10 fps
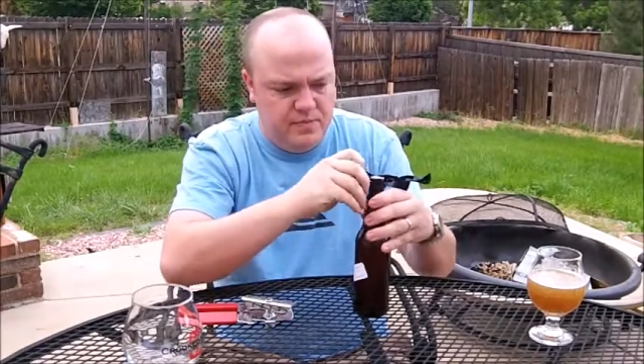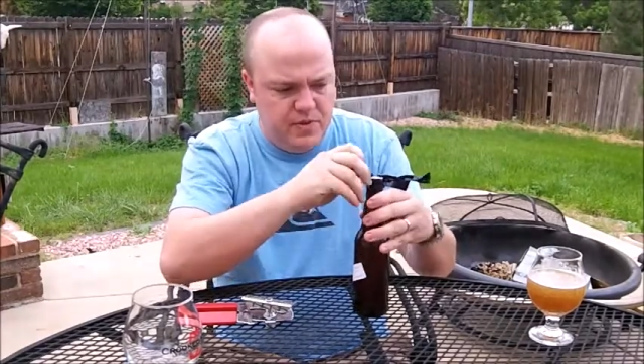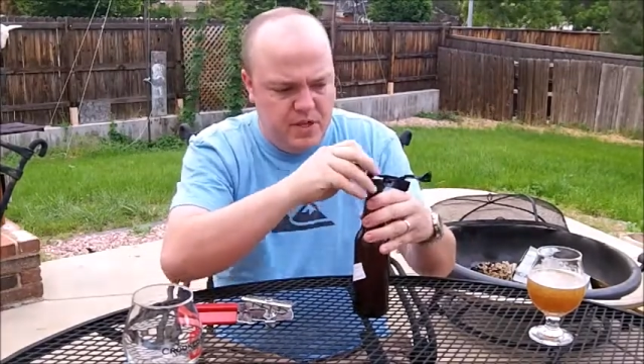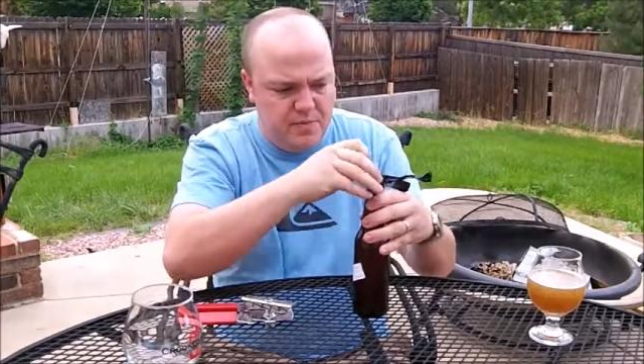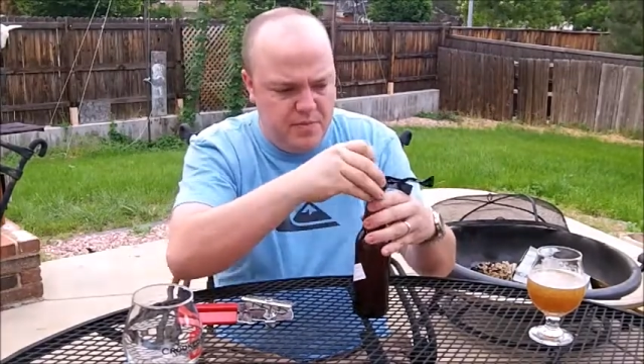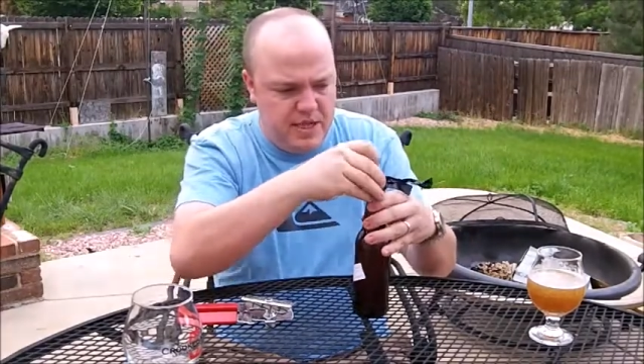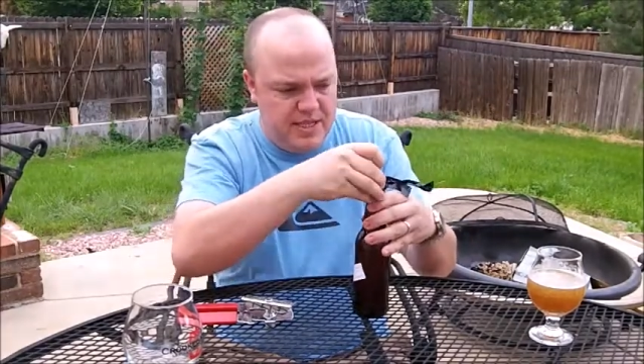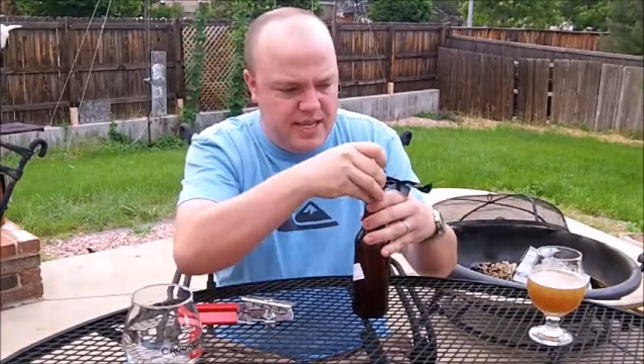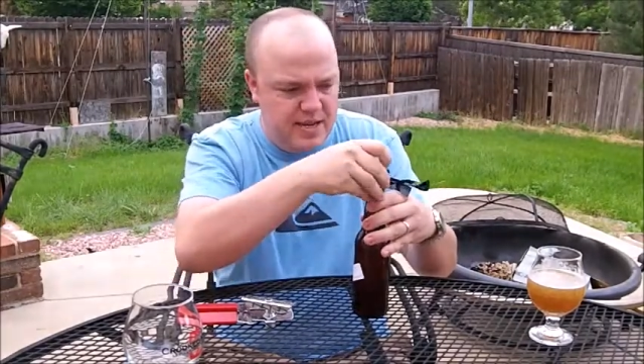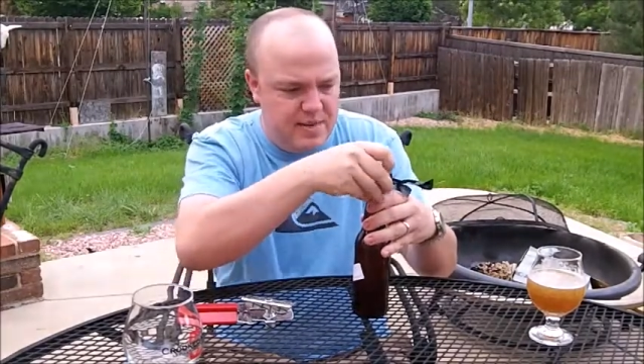So I'm pretty
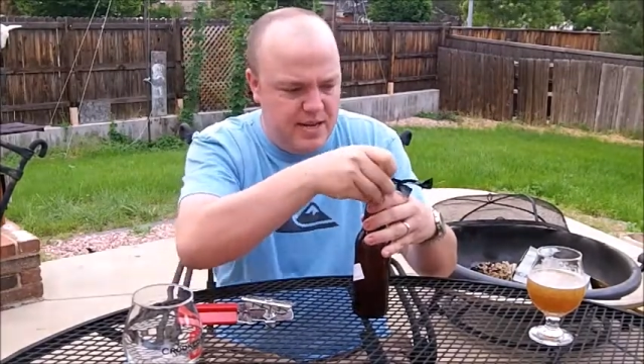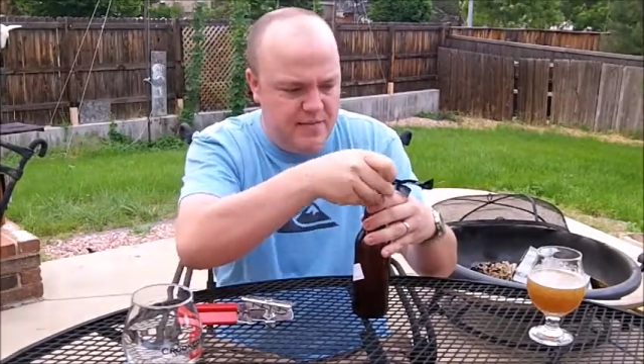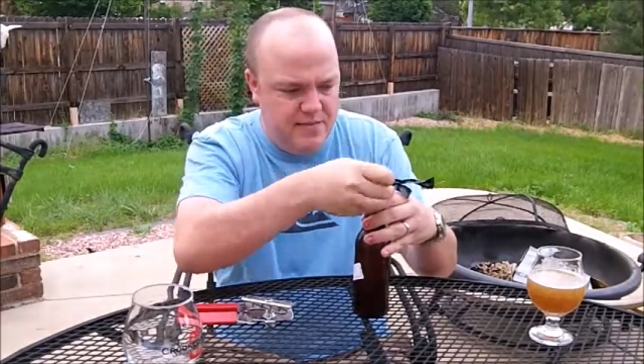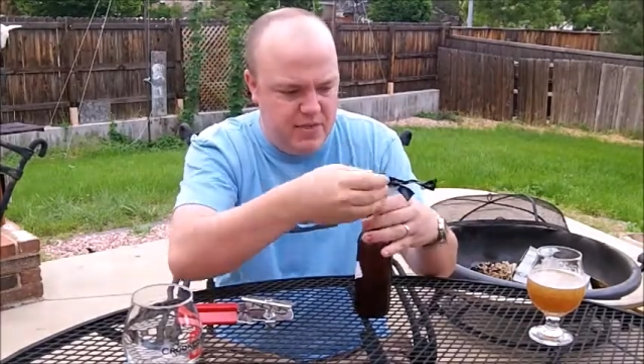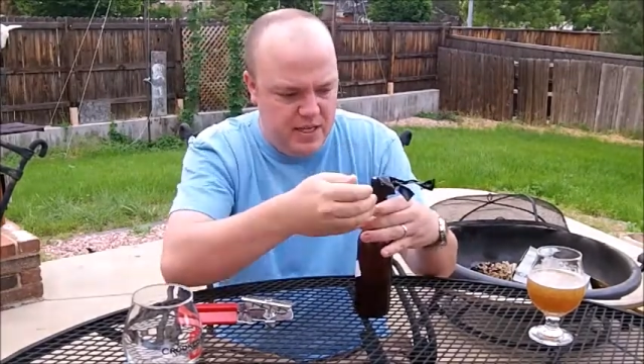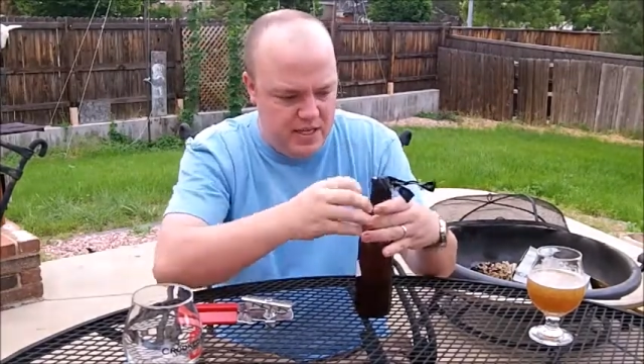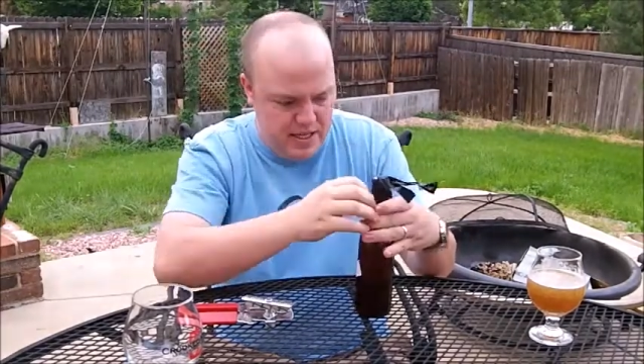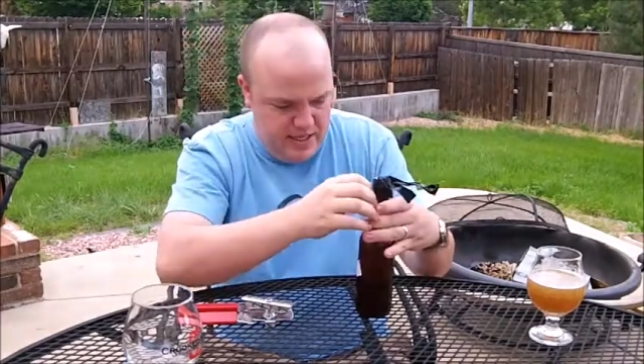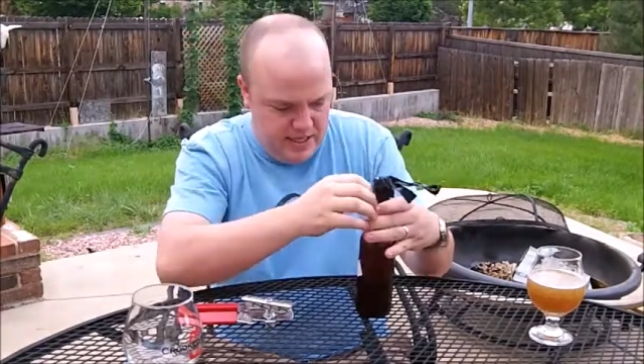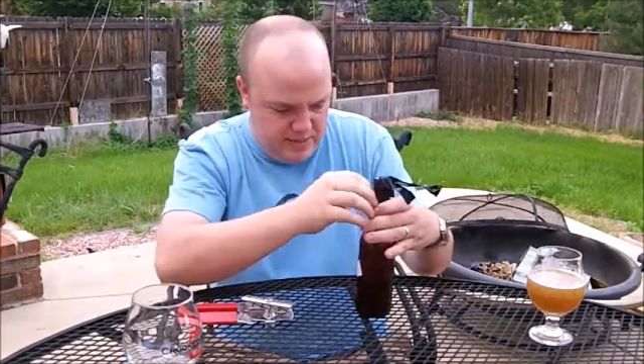excited about it.
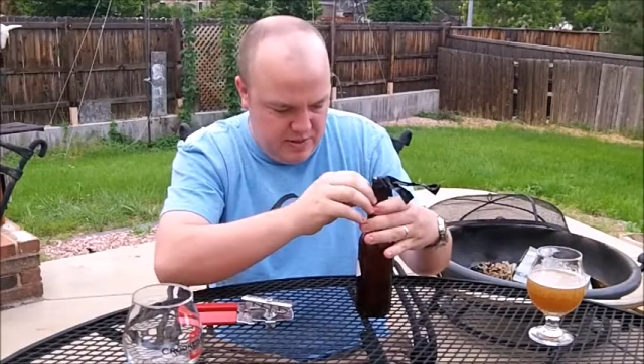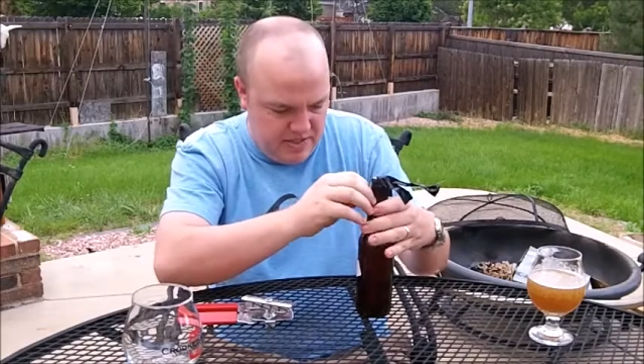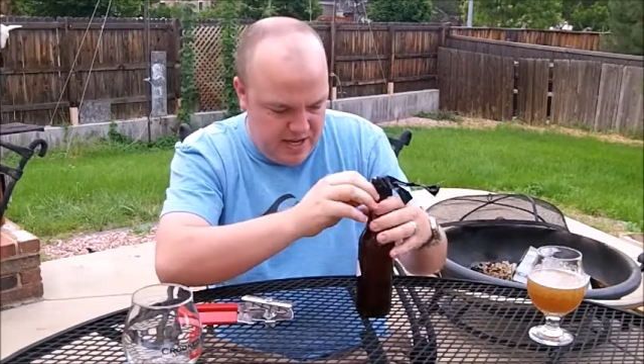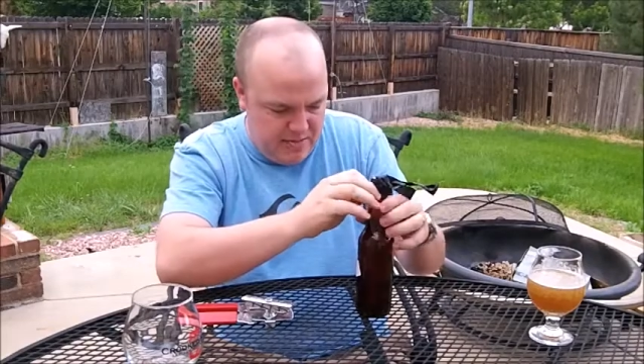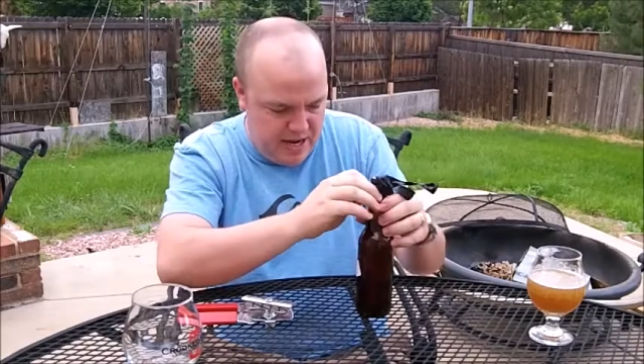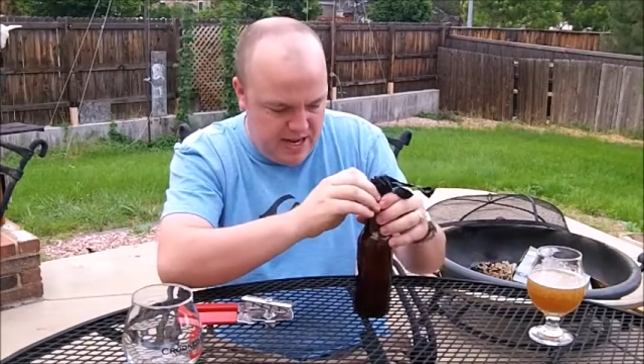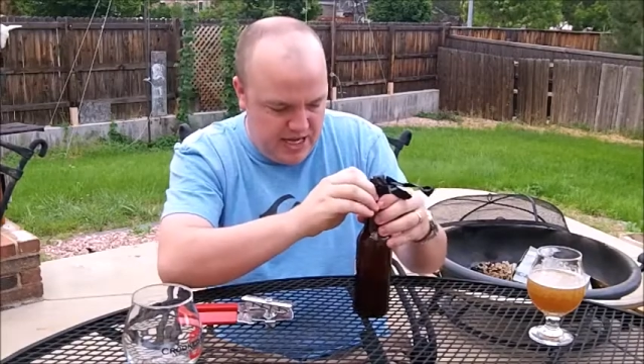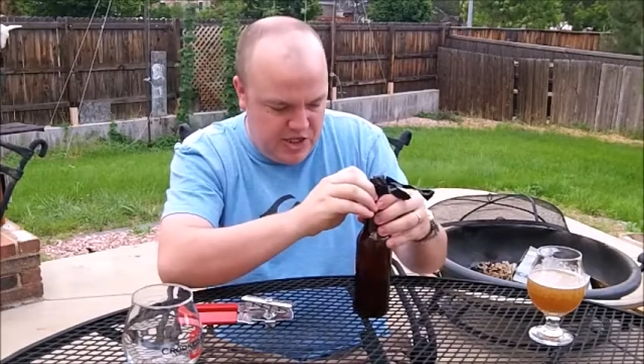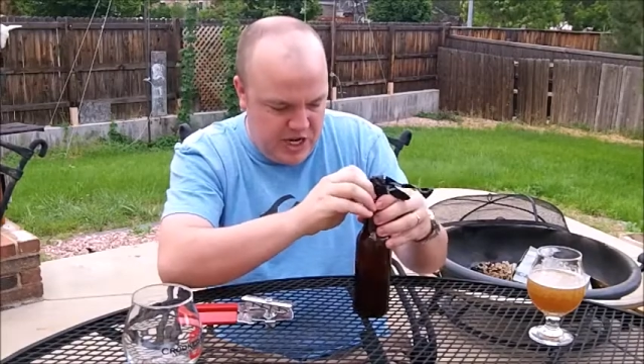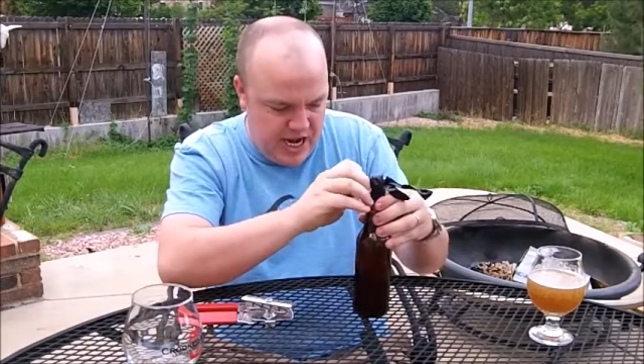This was done by
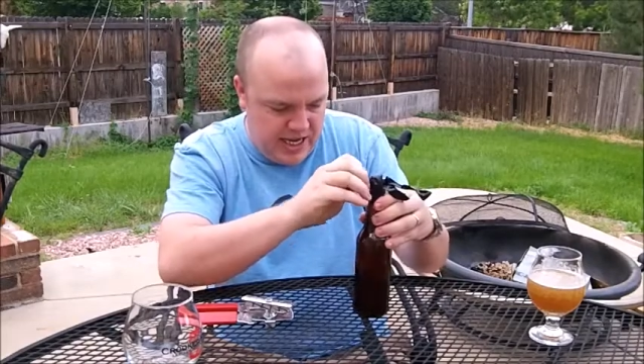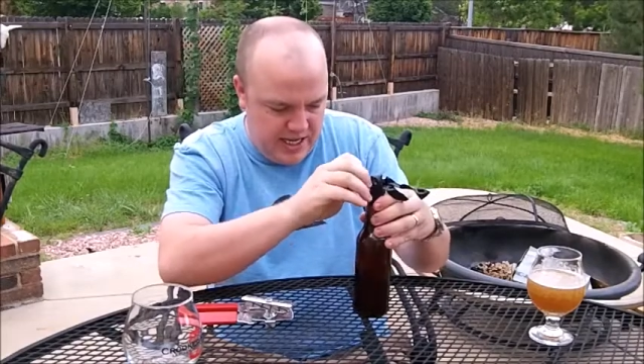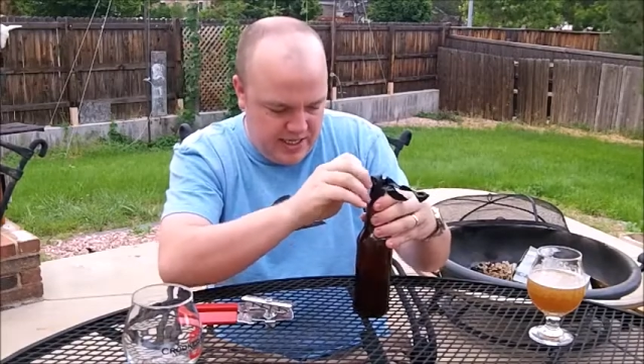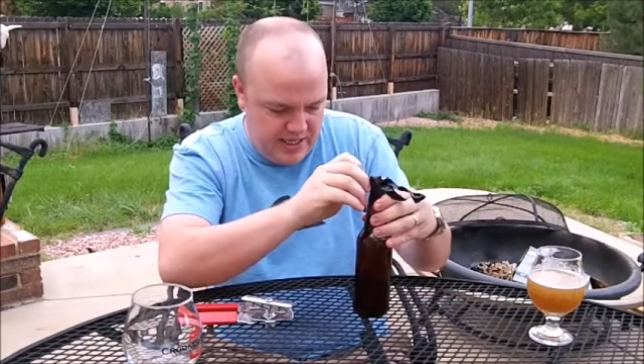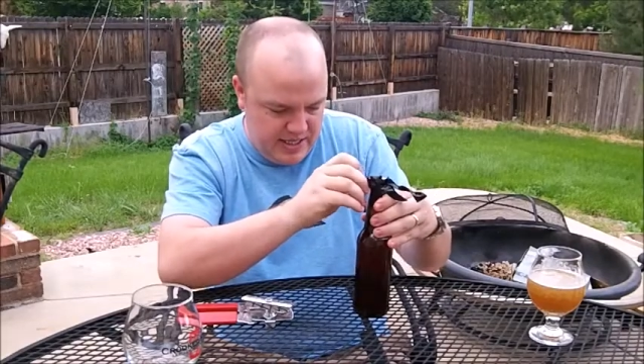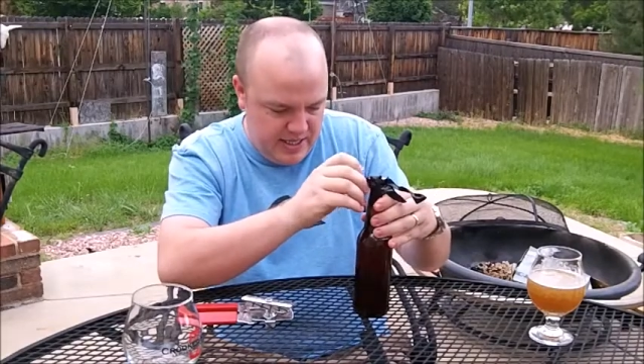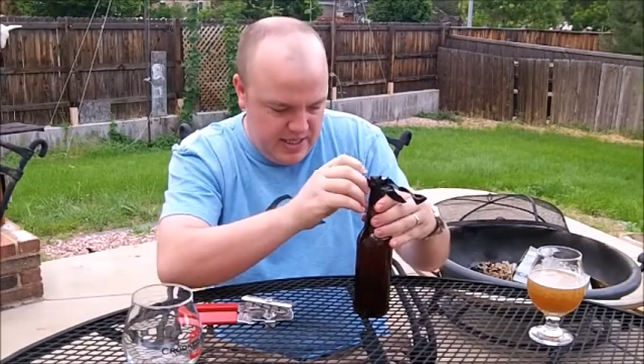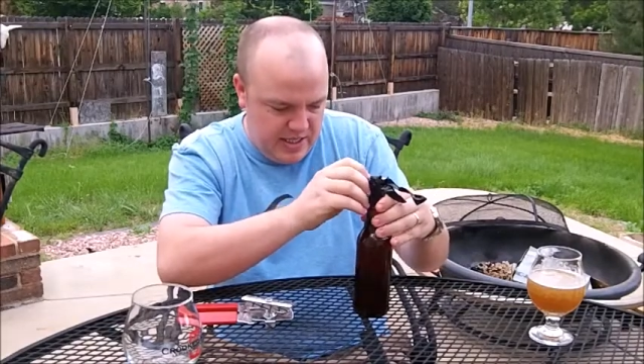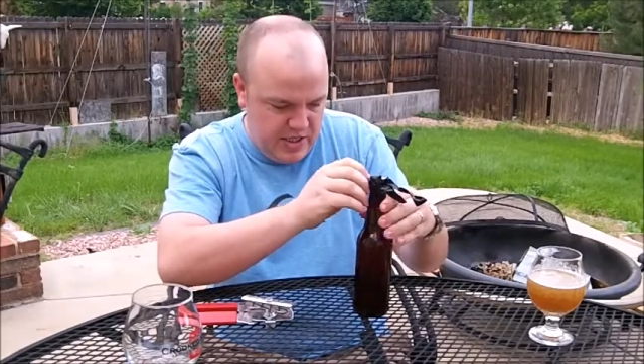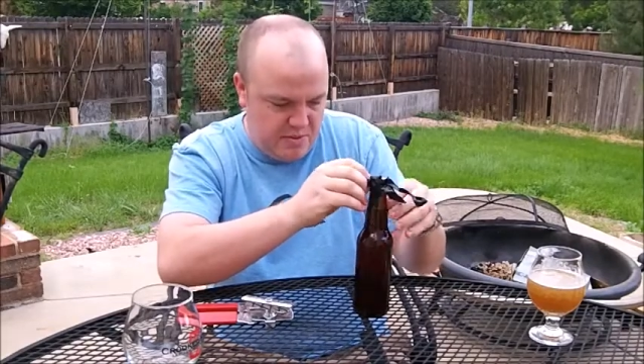Jake,
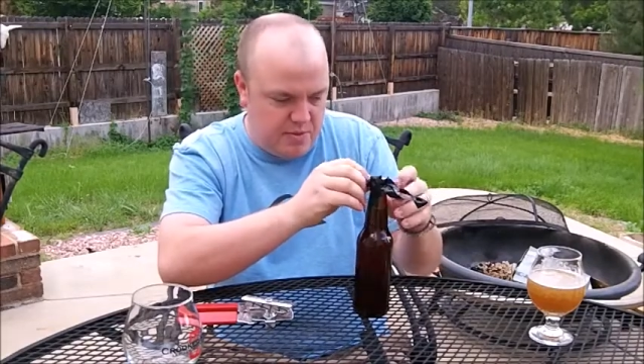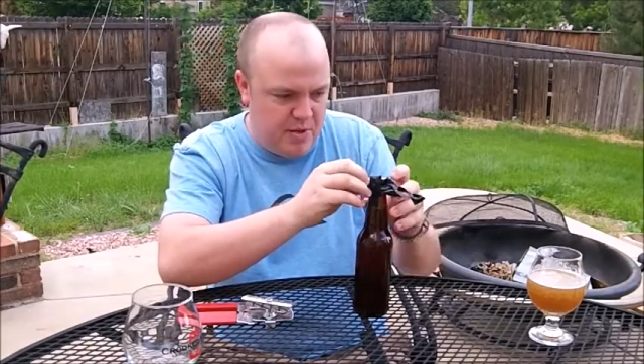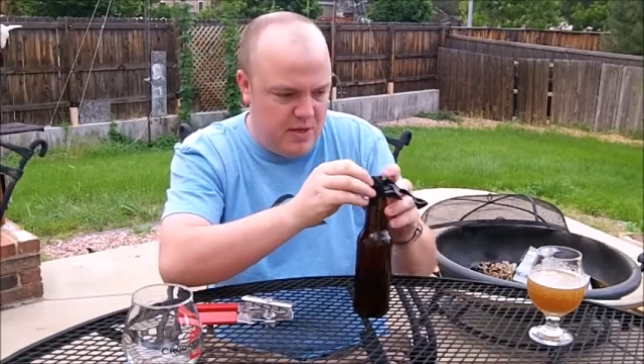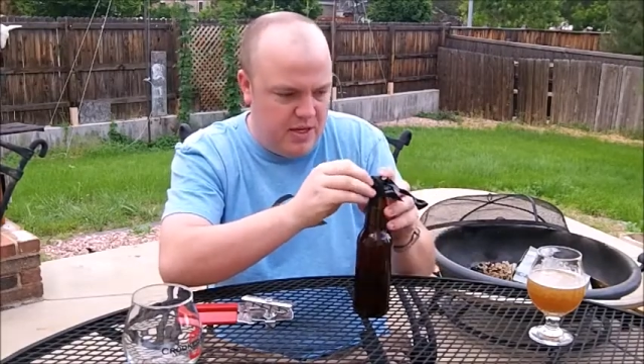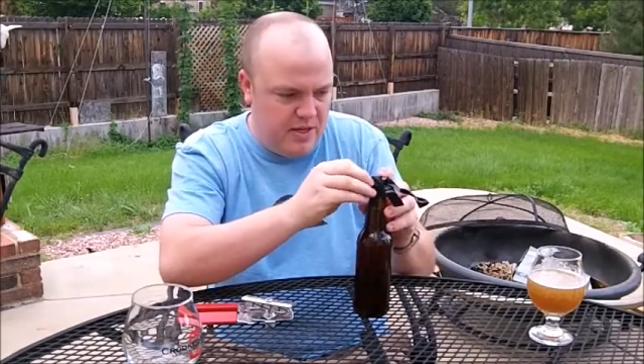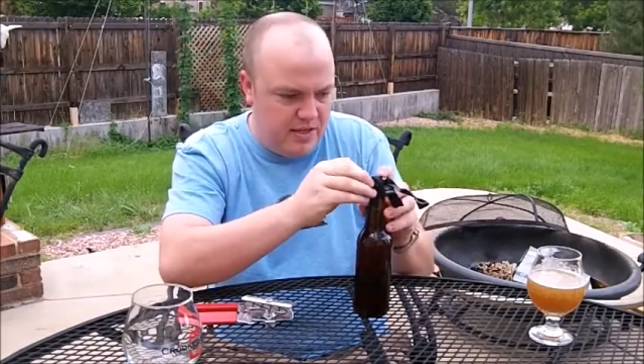Super Brewer.